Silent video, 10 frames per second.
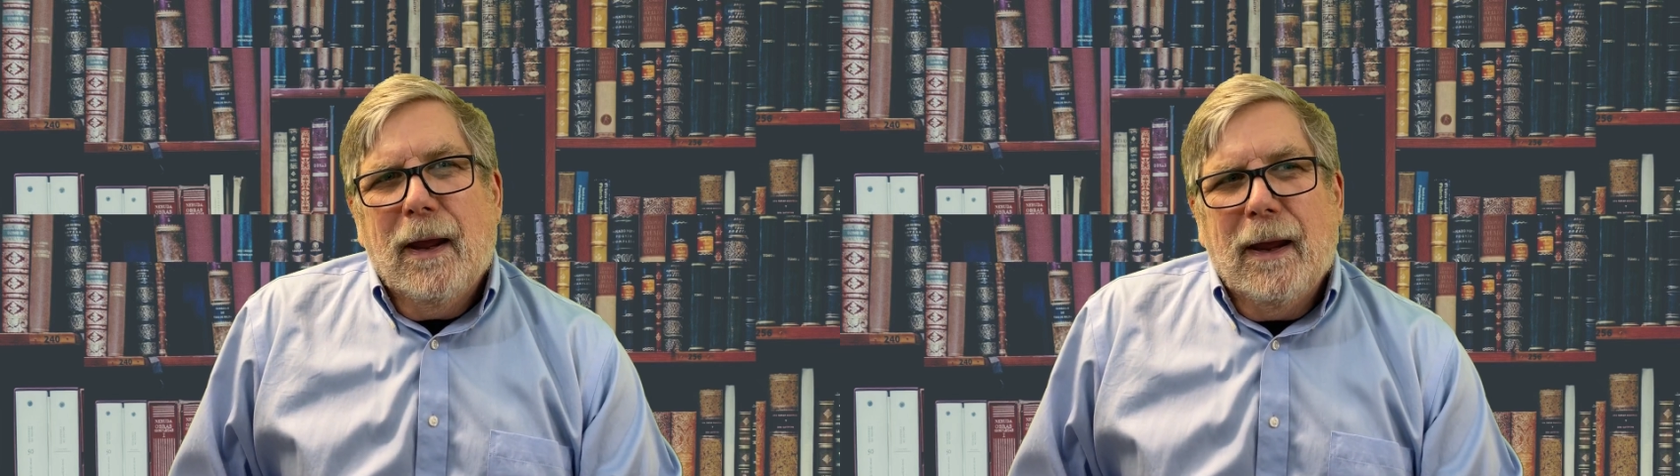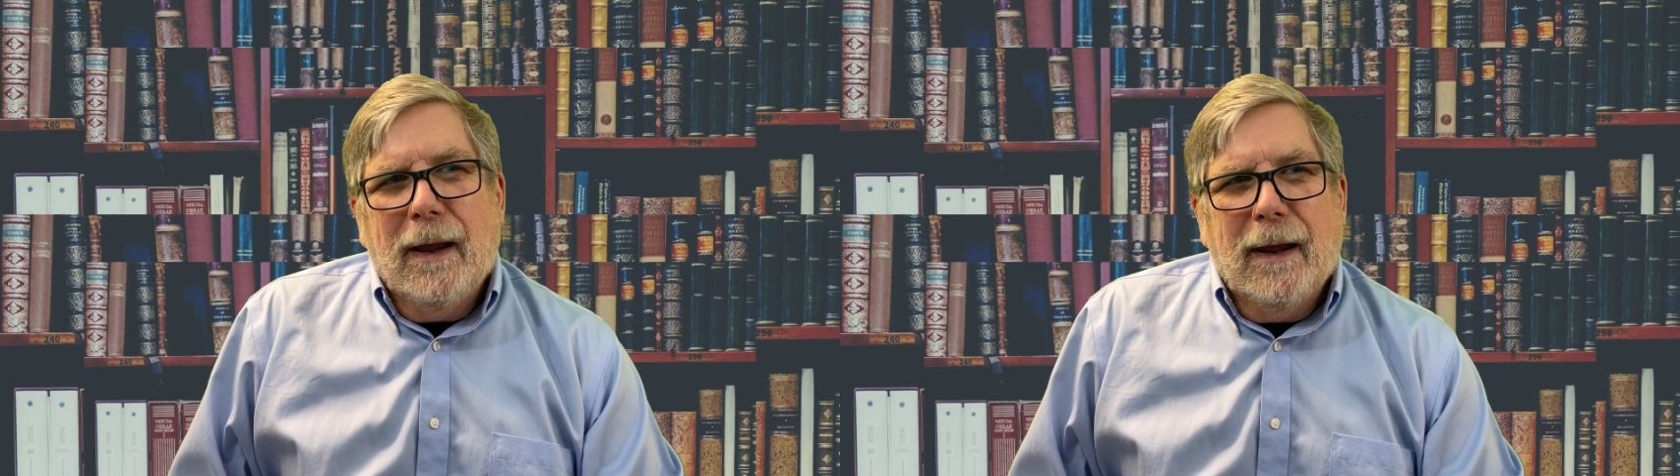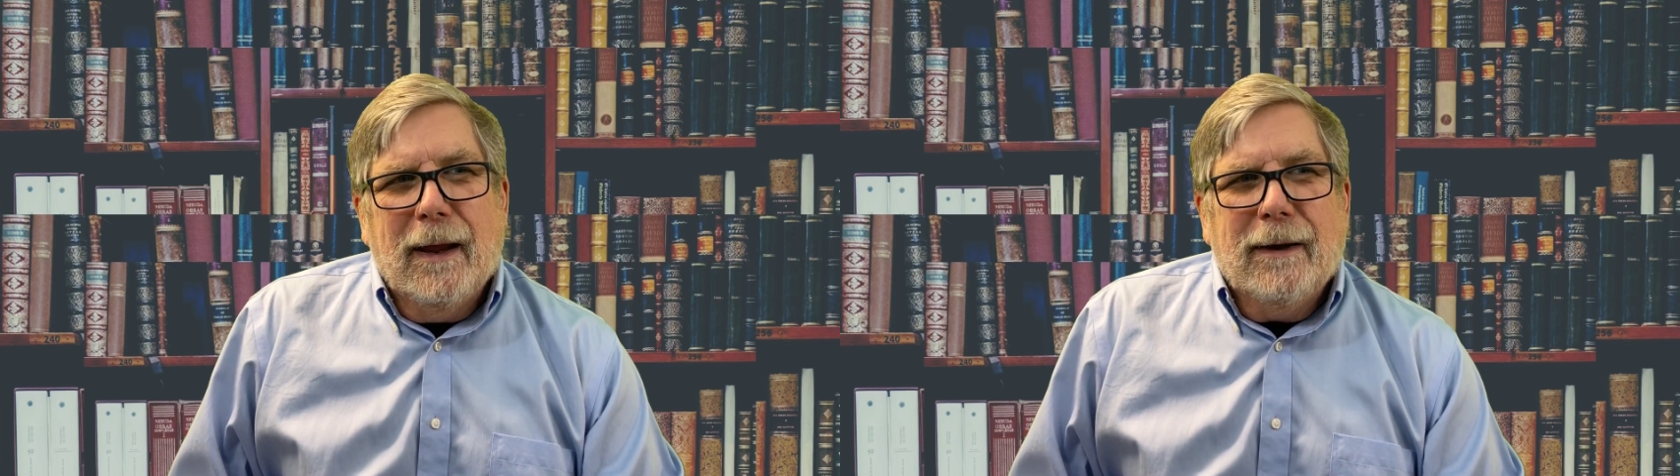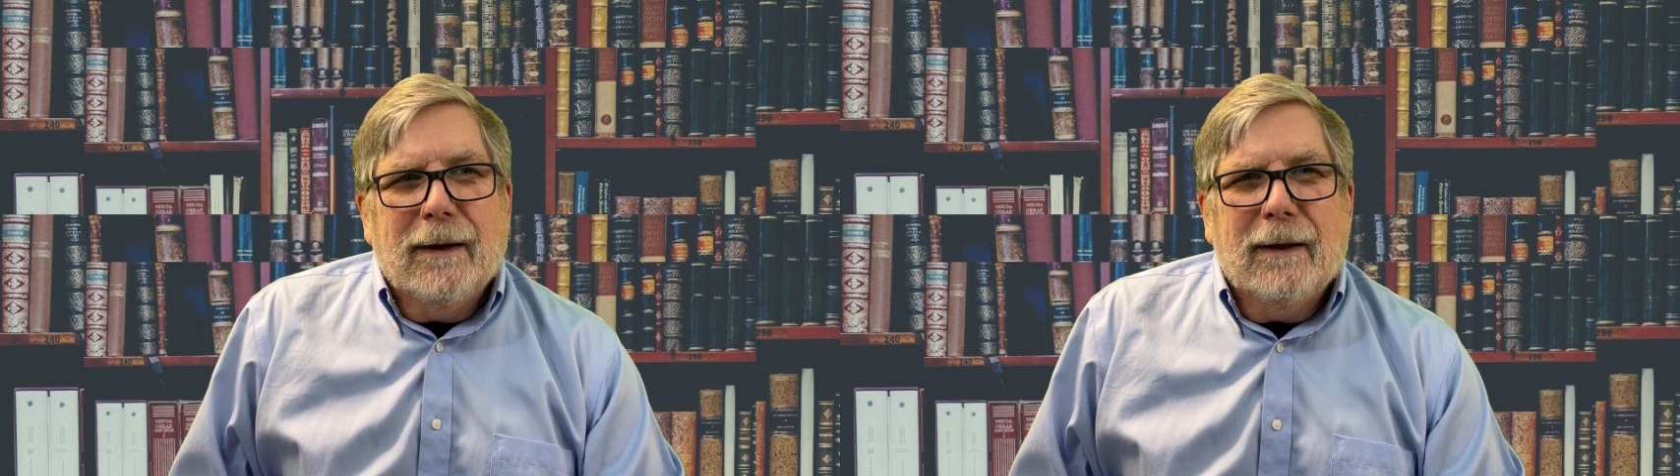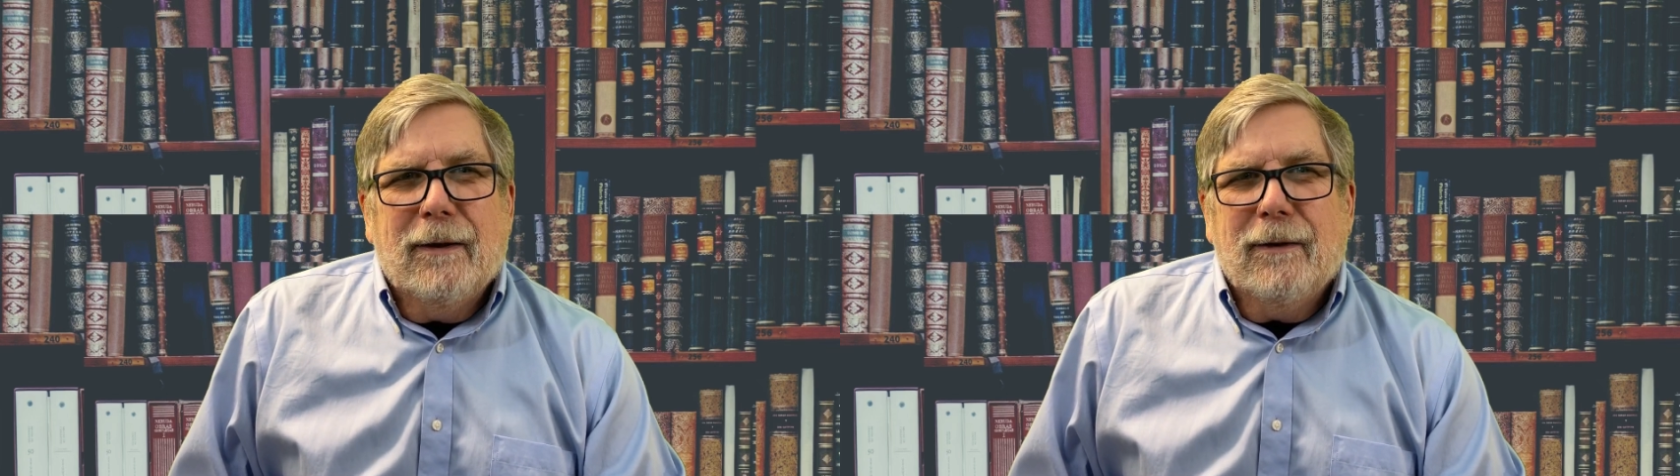and
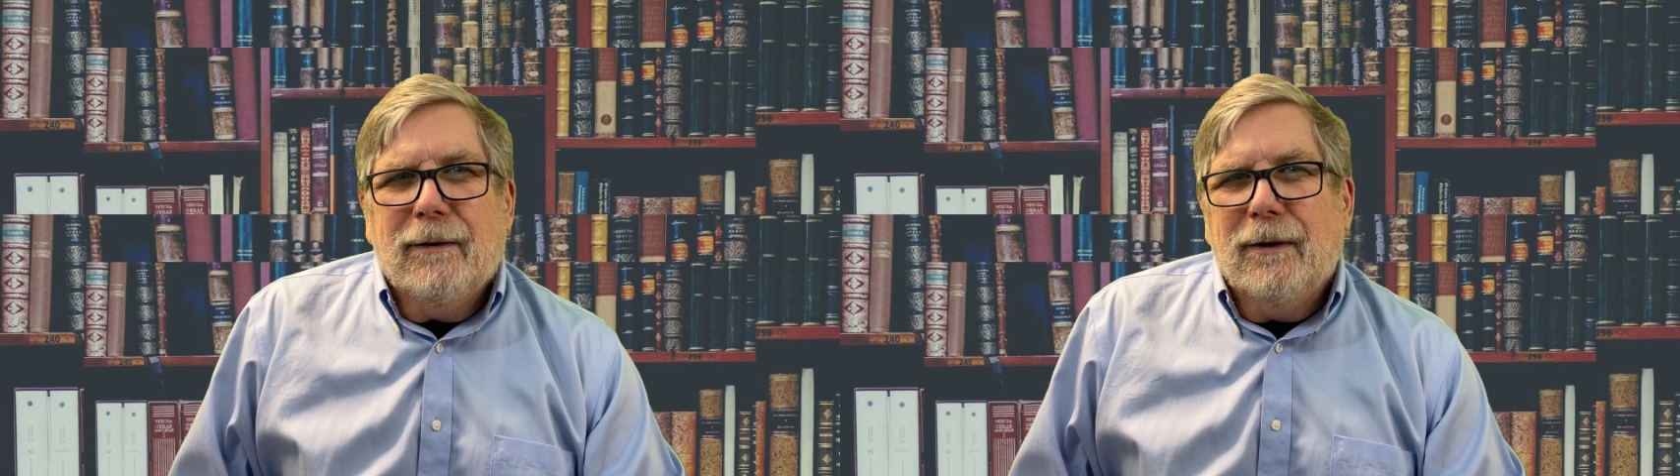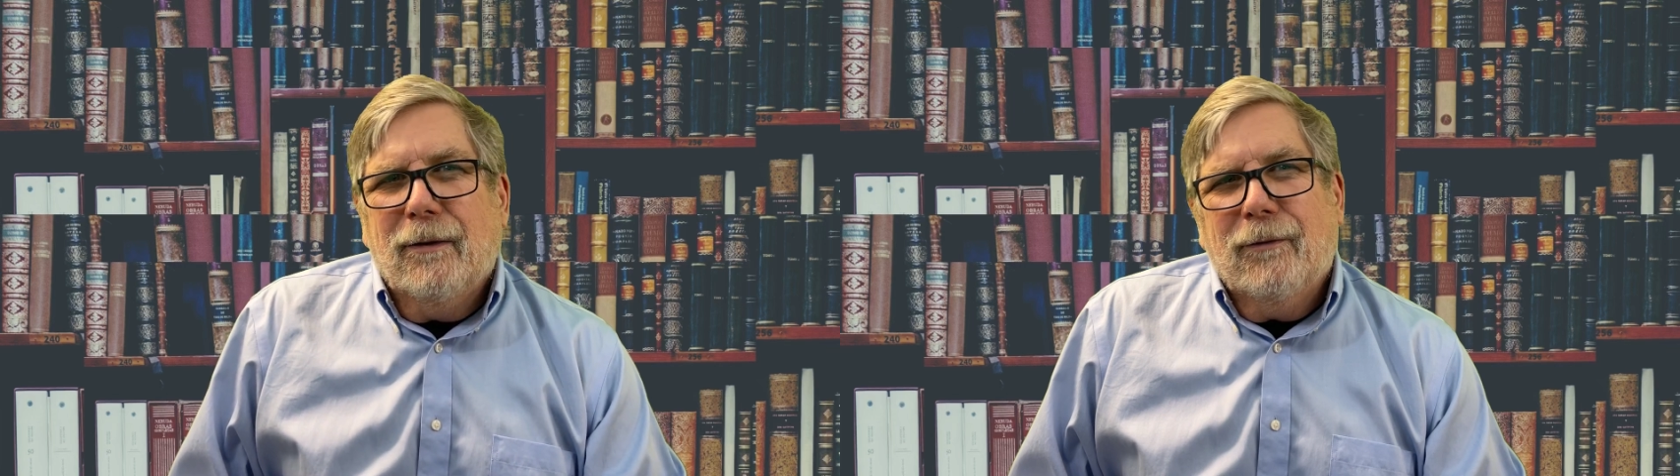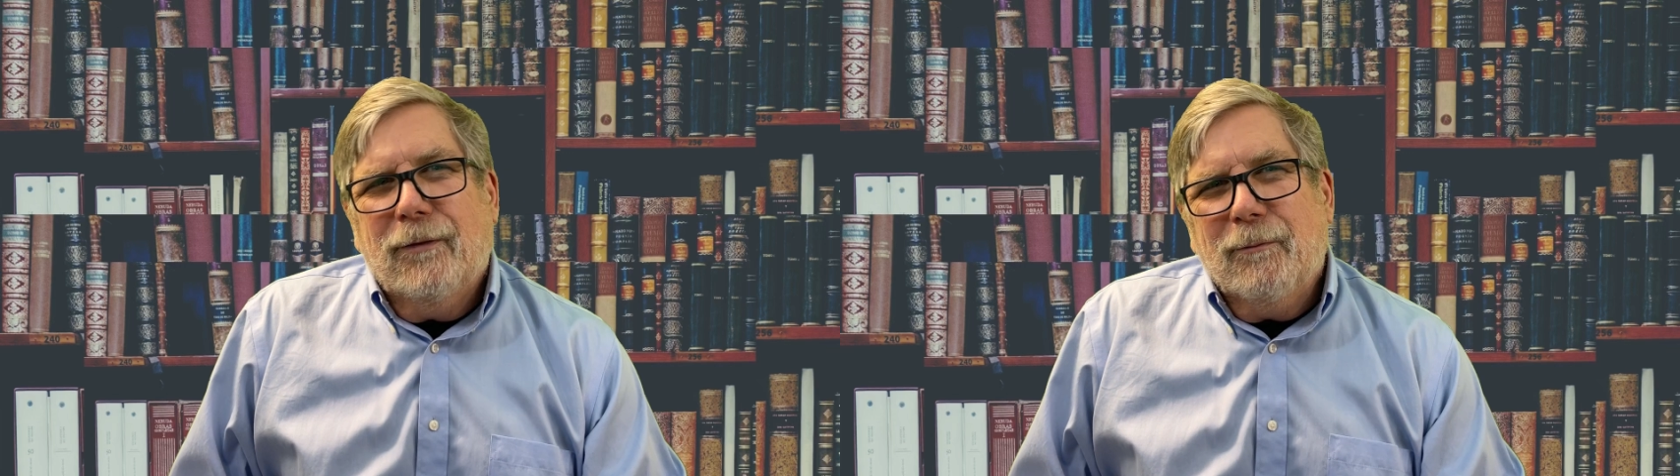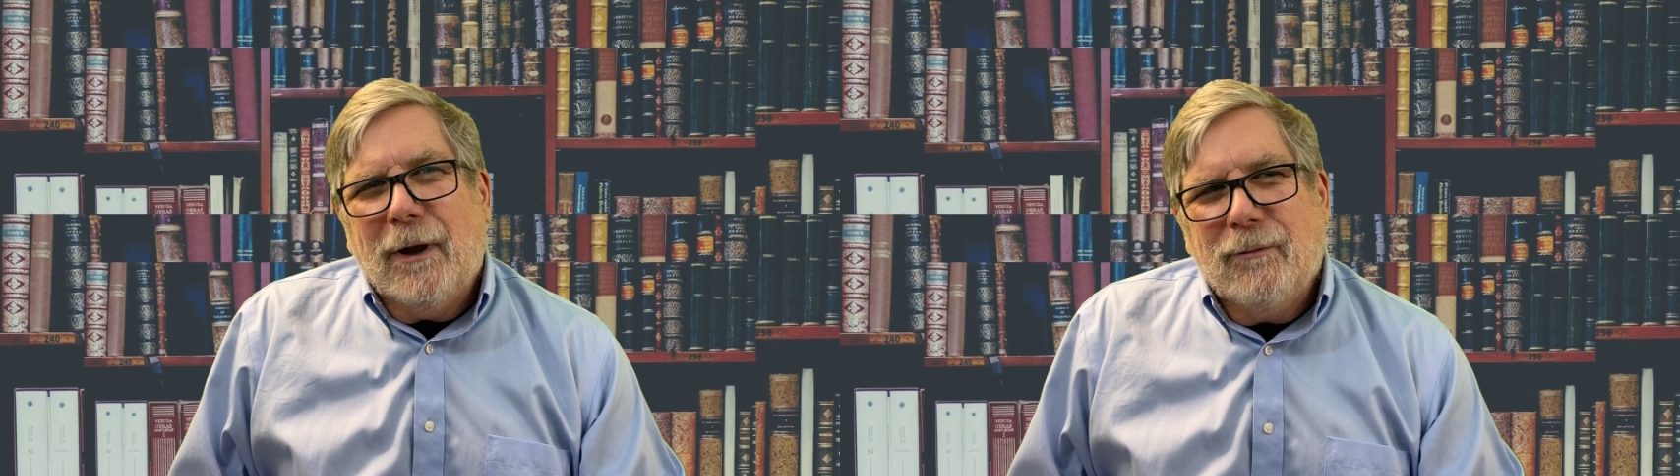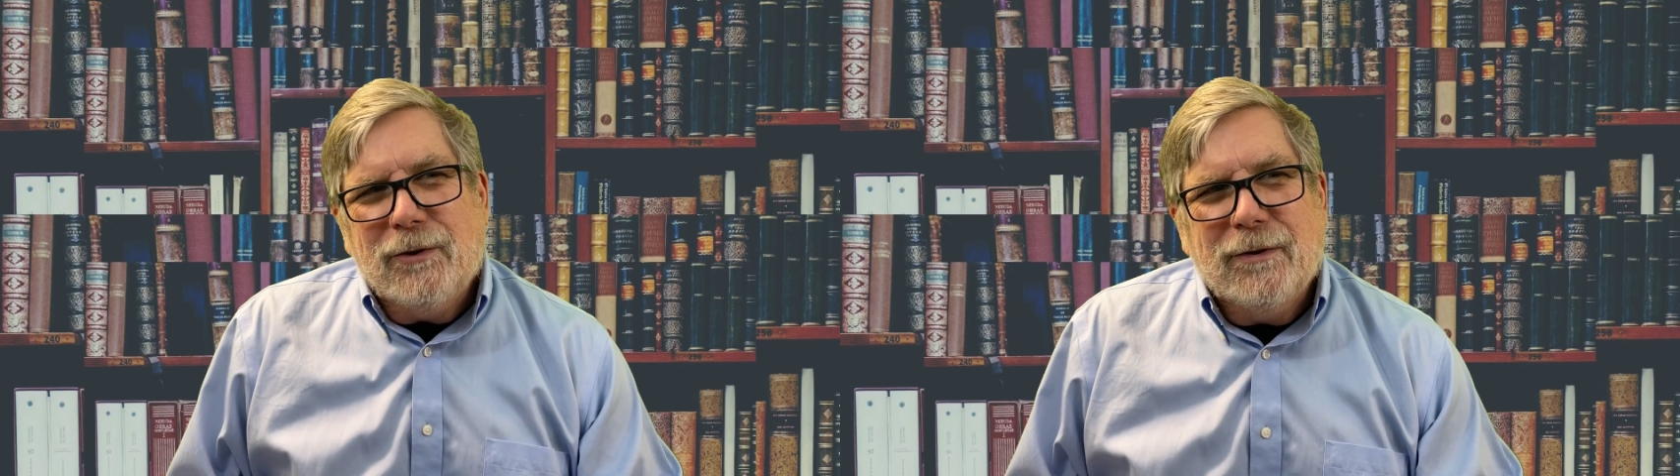uh, you know
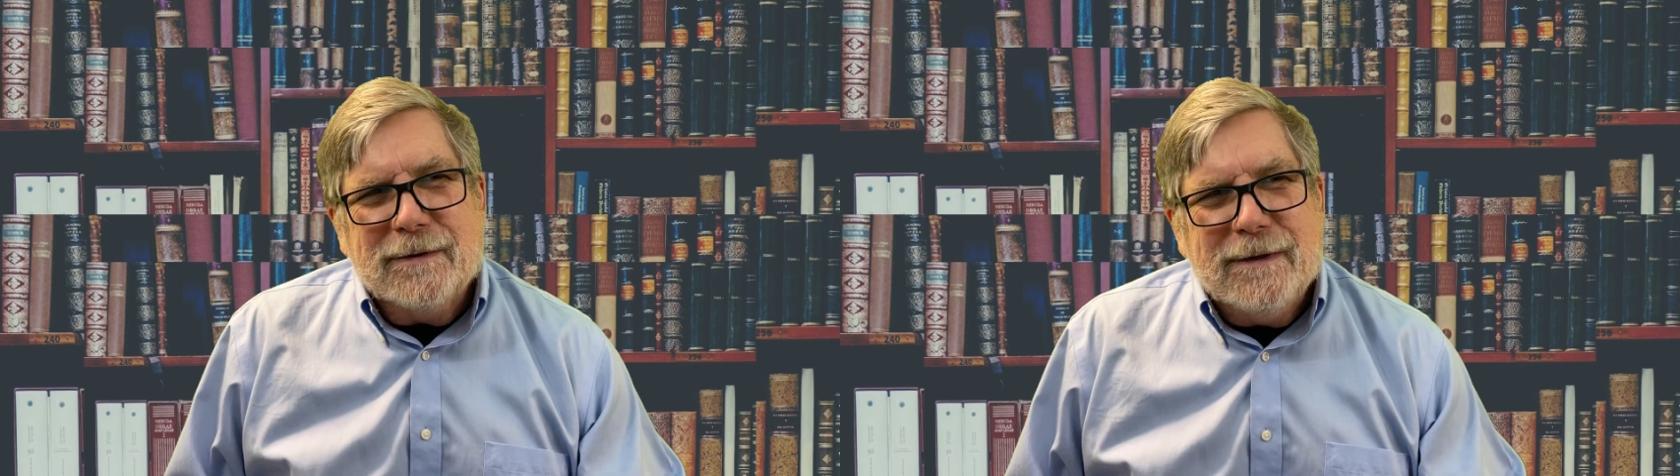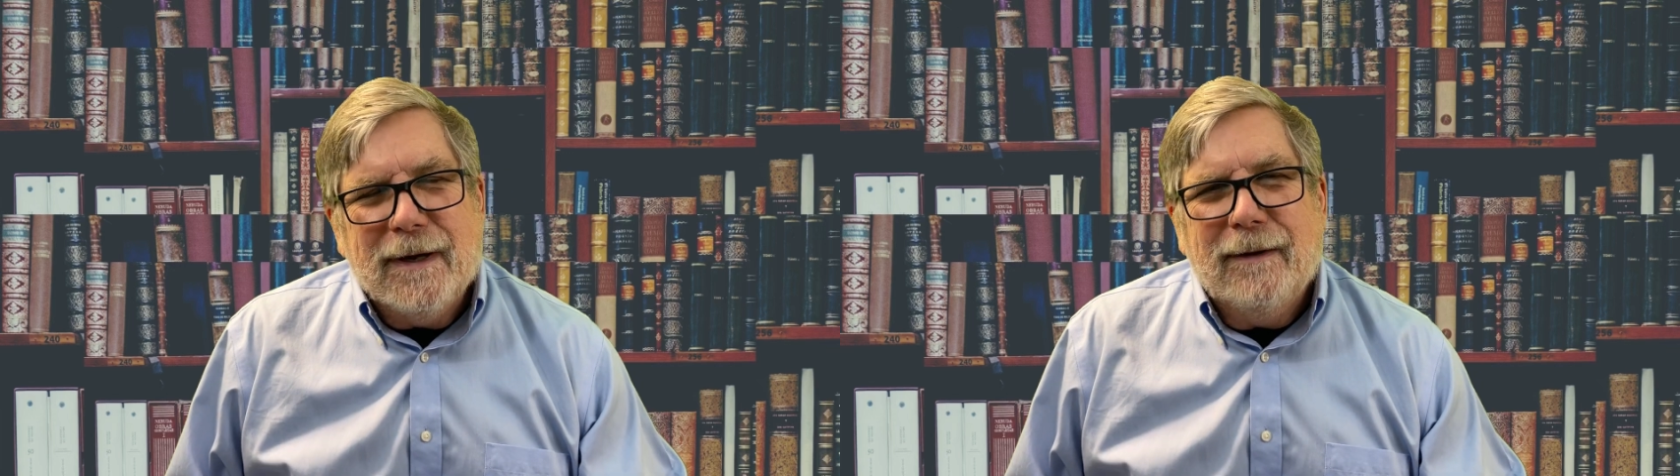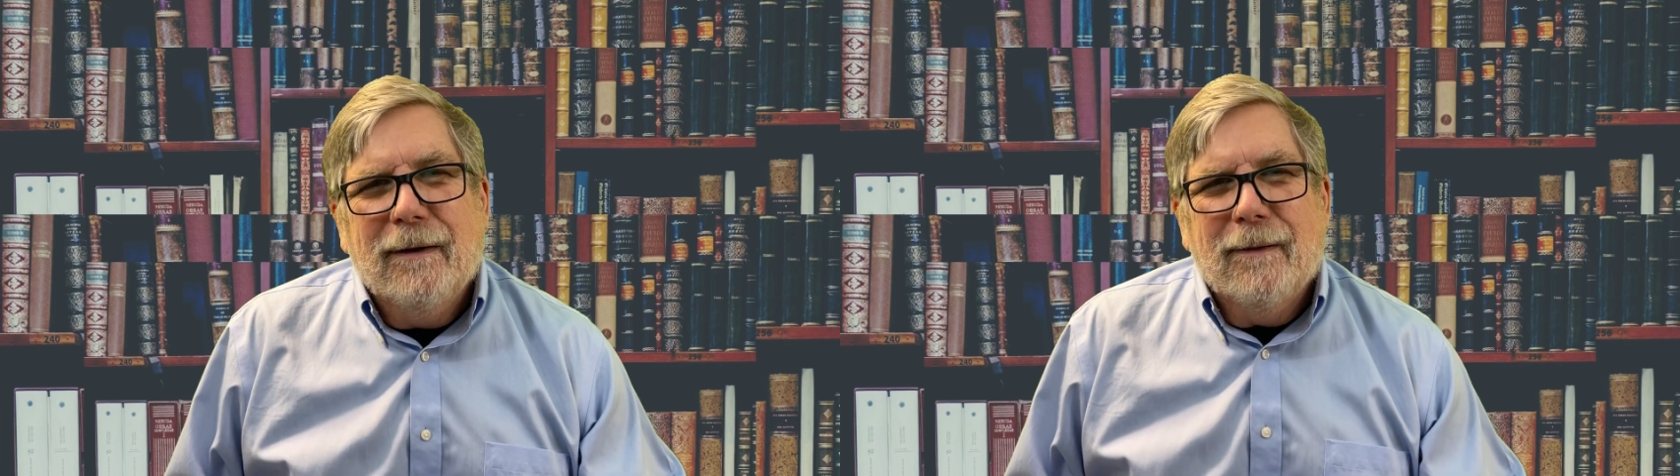sometimes you just need